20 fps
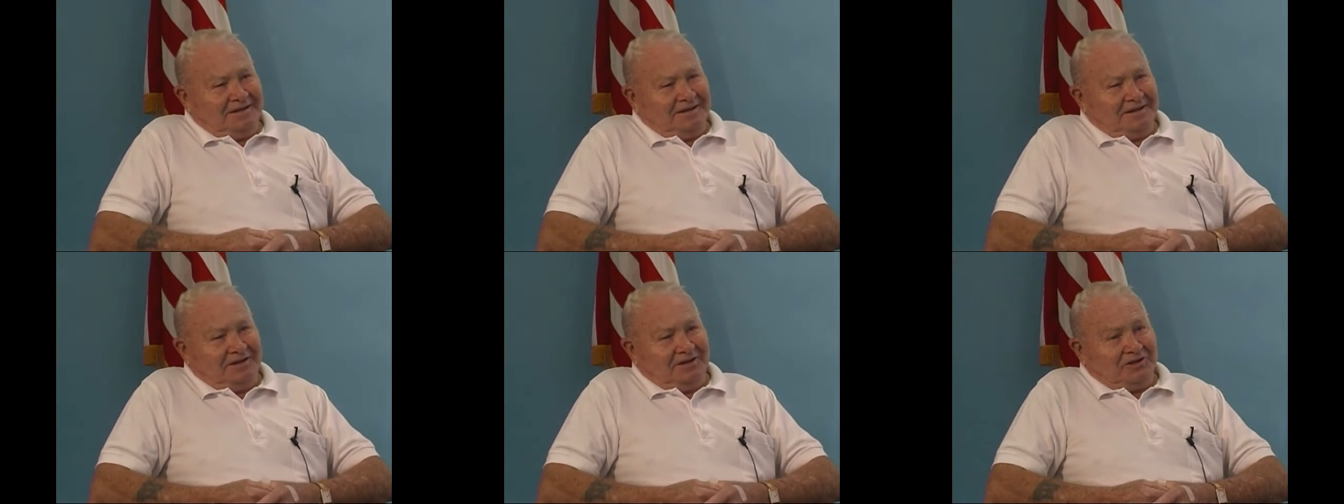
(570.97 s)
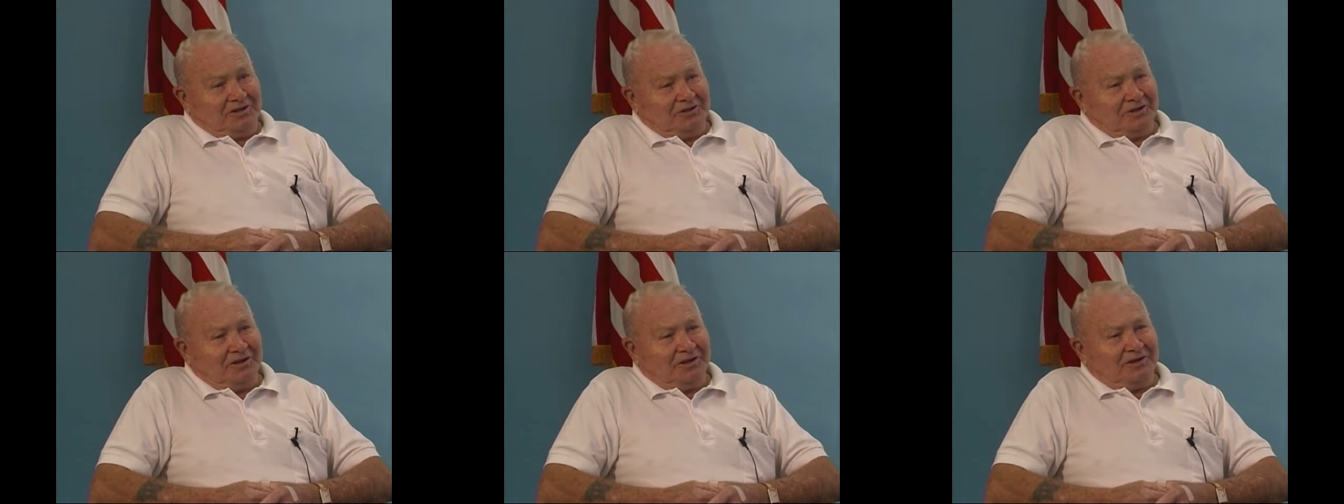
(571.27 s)

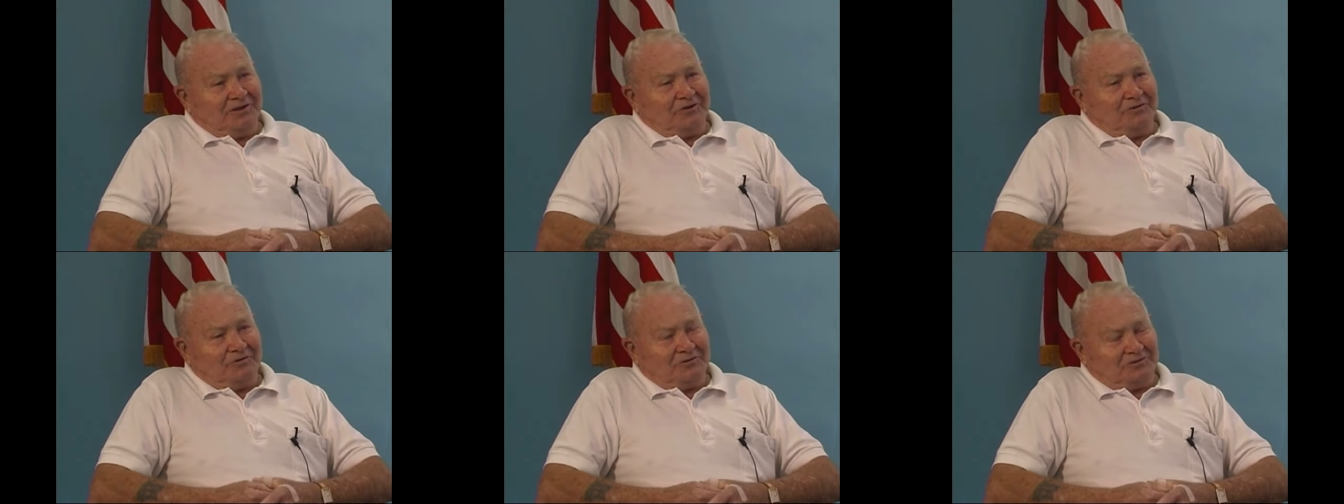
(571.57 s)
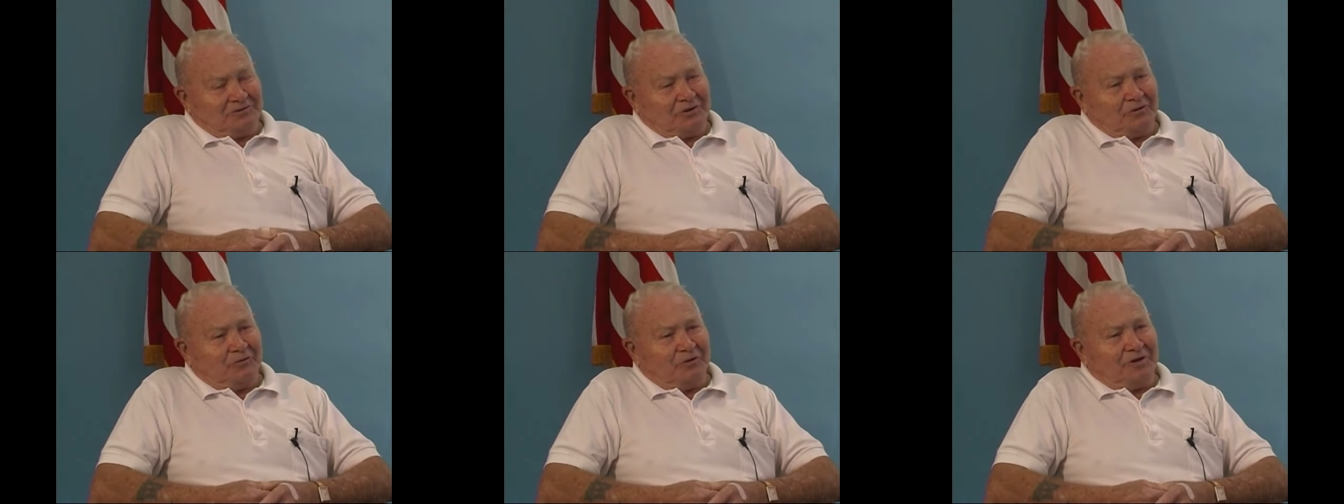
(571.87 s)
And uh,
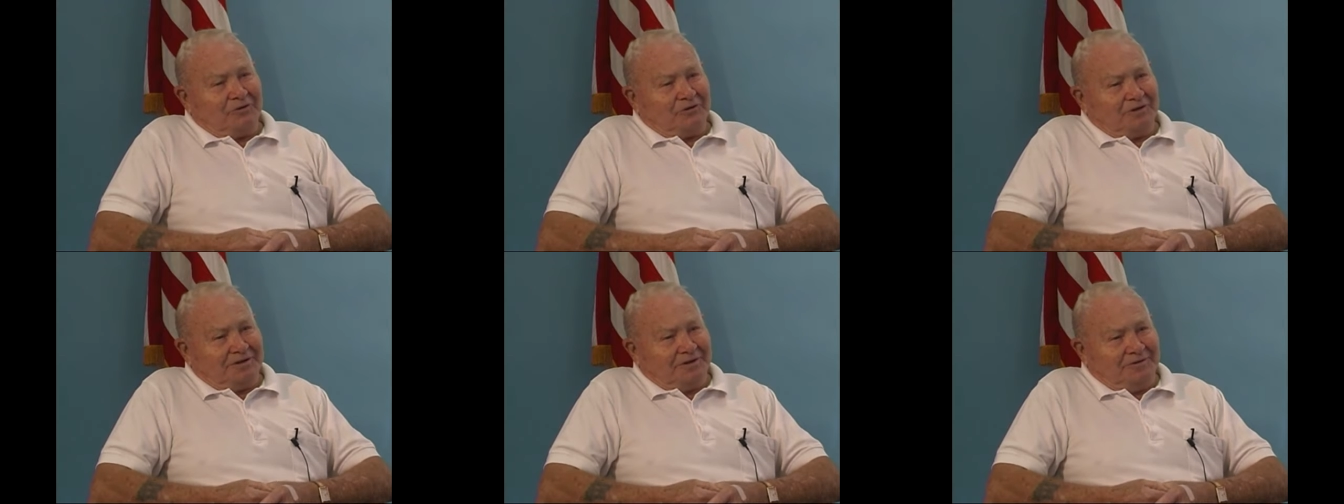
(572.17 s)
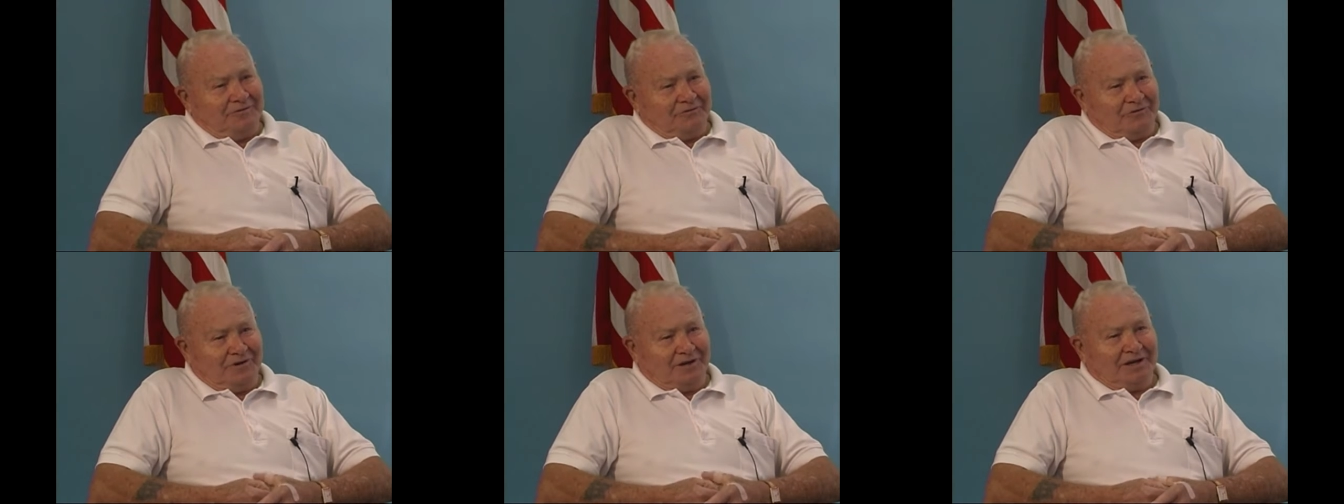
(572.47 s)
so we would
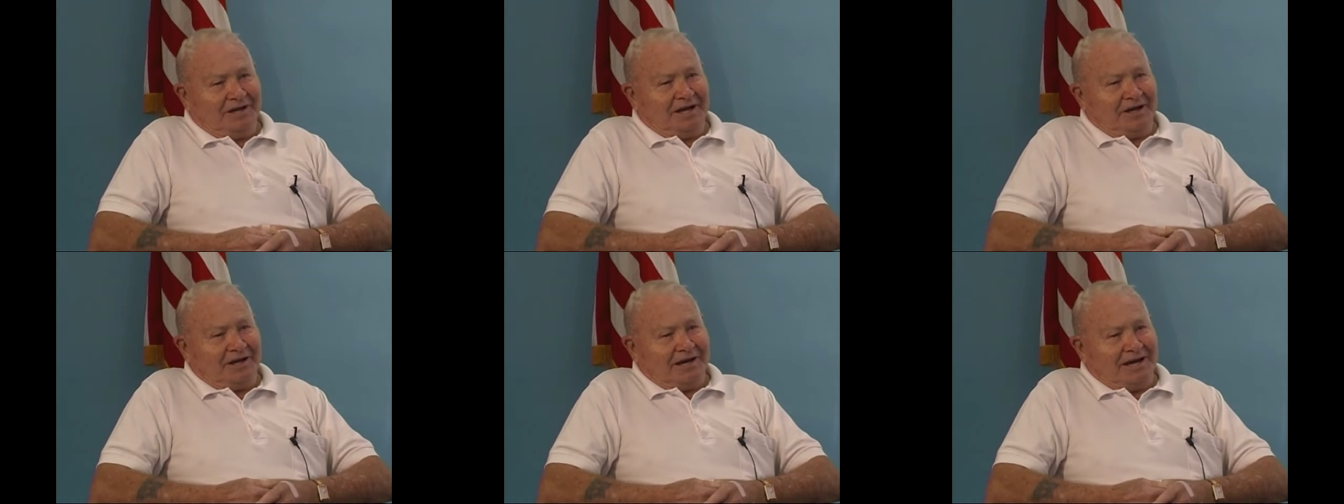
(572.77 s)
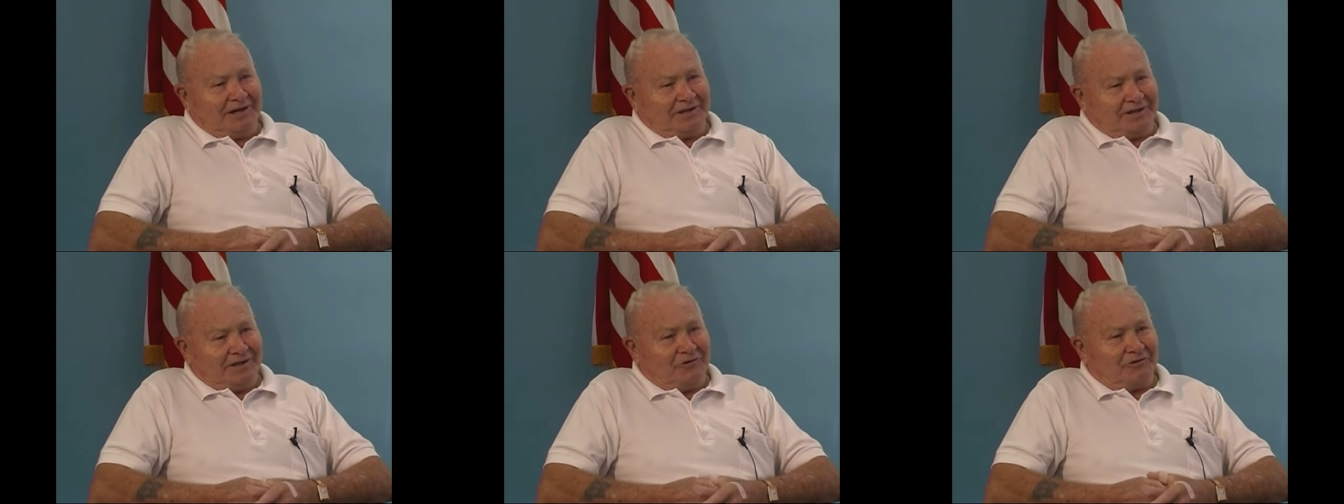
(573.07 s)
relink,
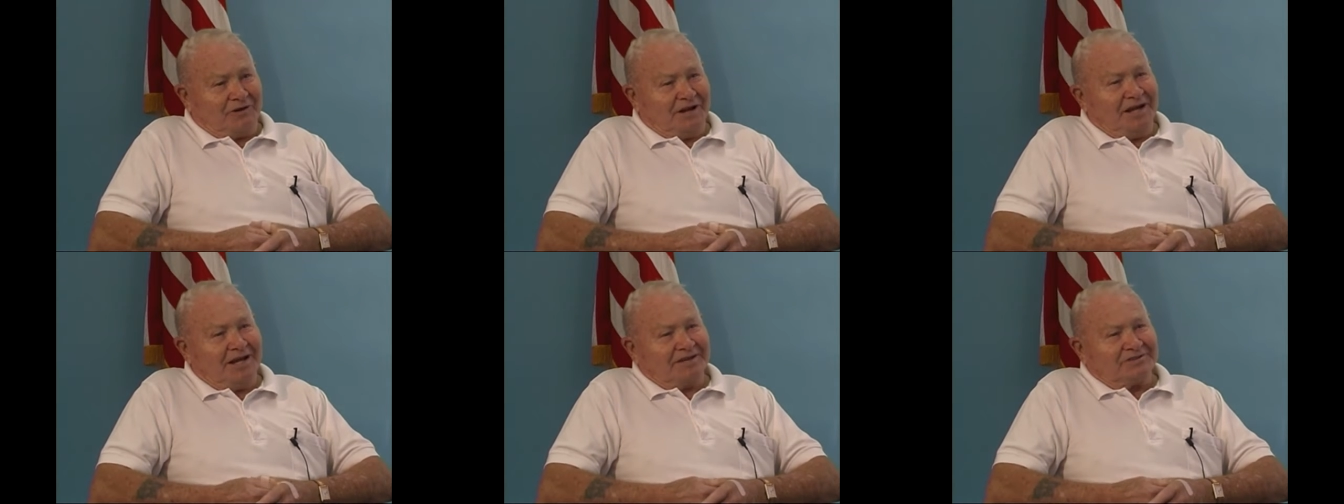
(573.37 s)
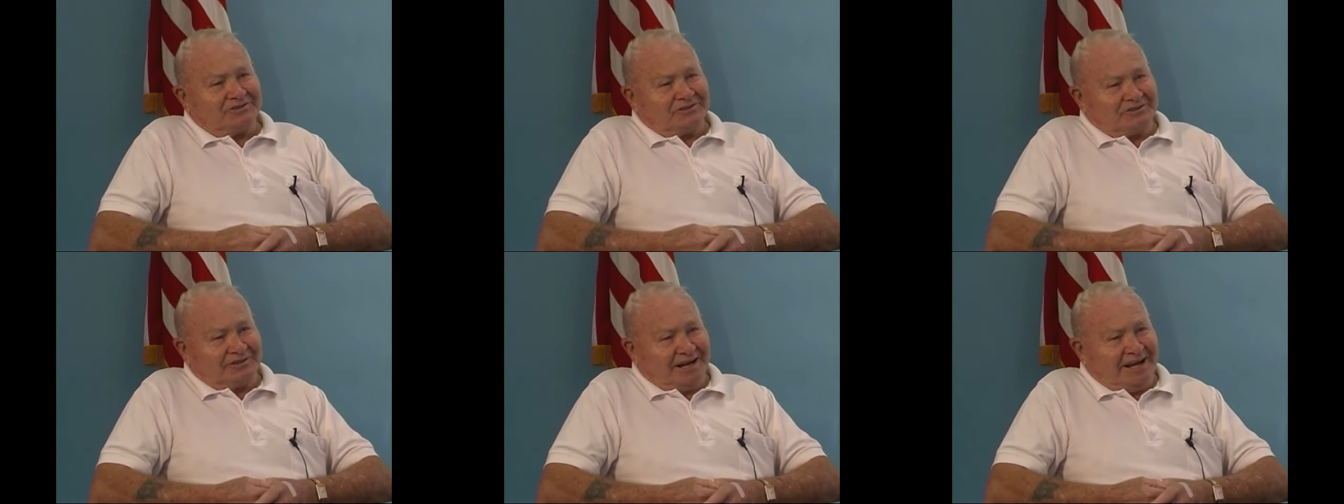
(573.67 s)
have to
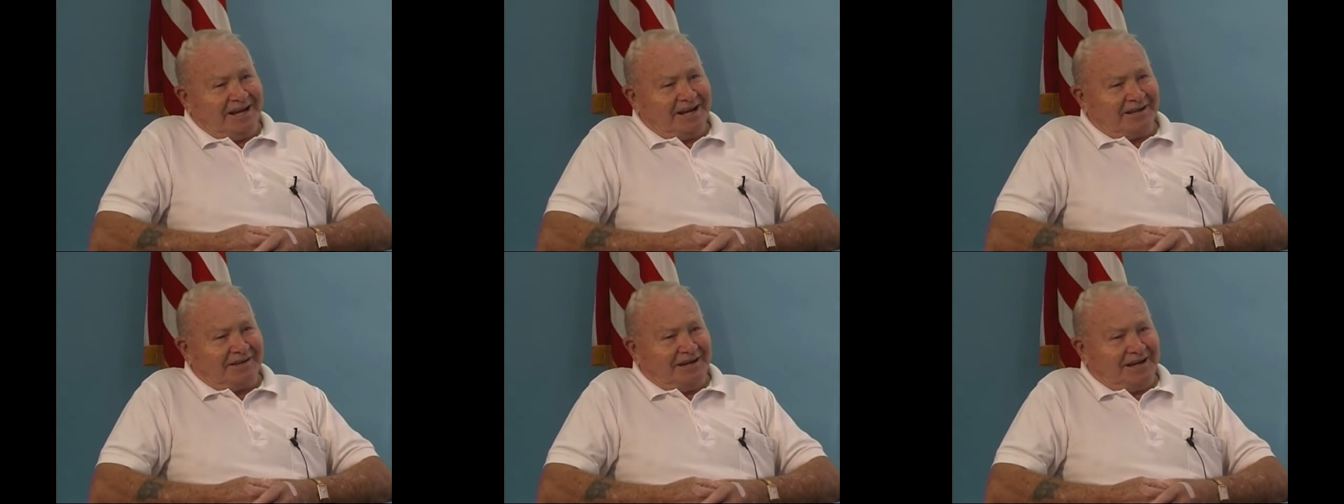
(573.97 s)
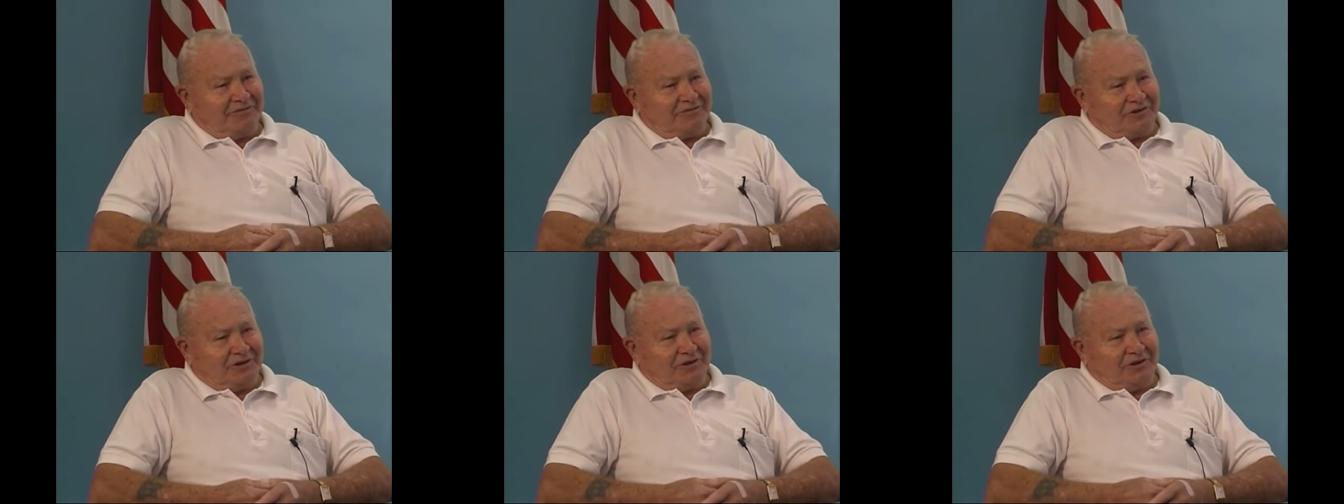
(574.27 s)
relinquish ground
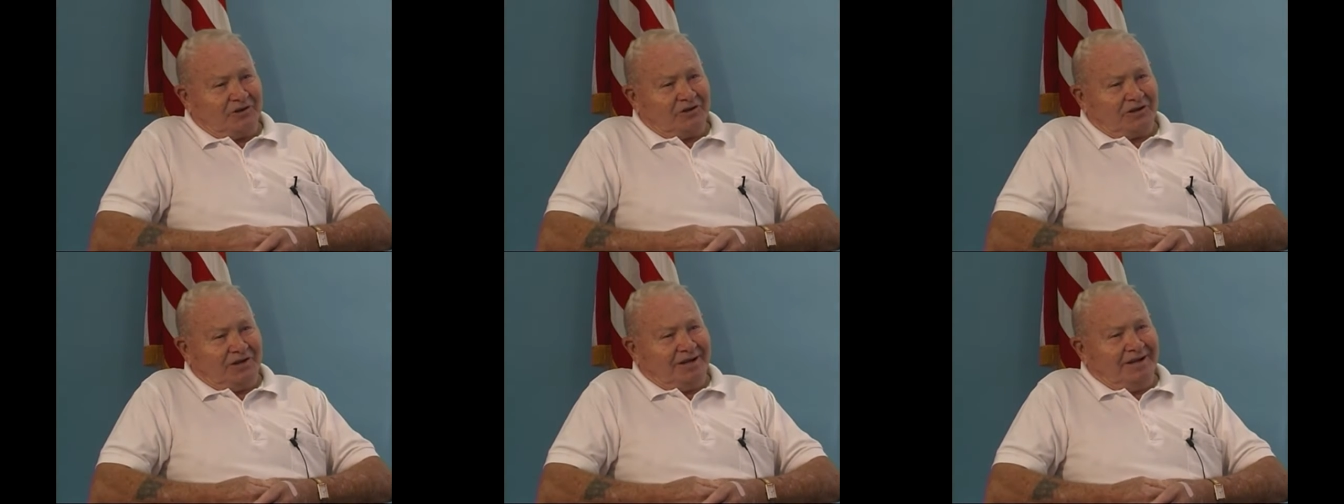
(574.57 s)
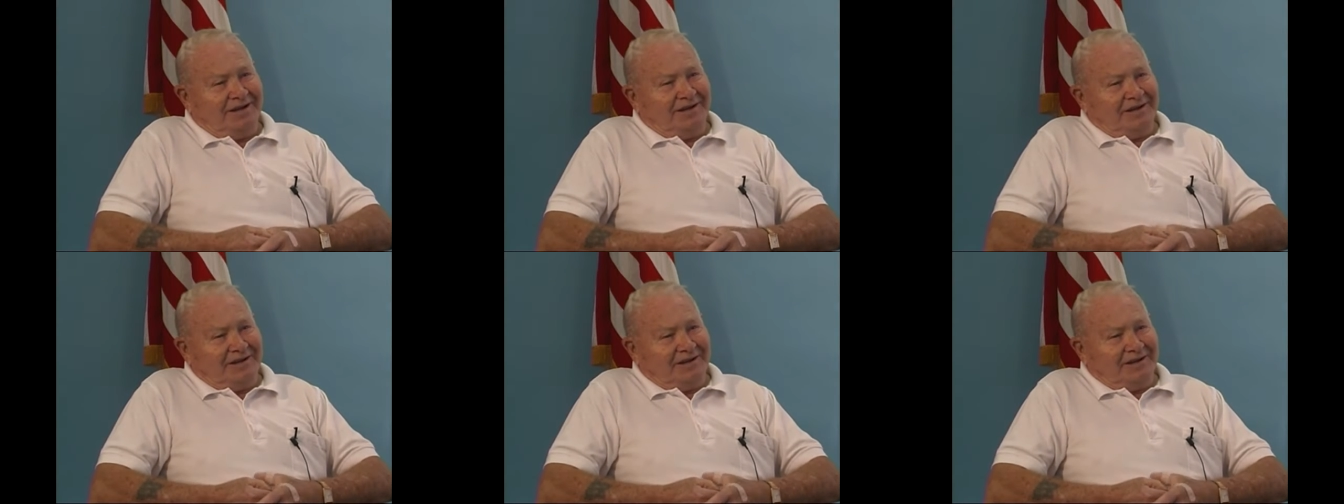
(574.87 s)
after a good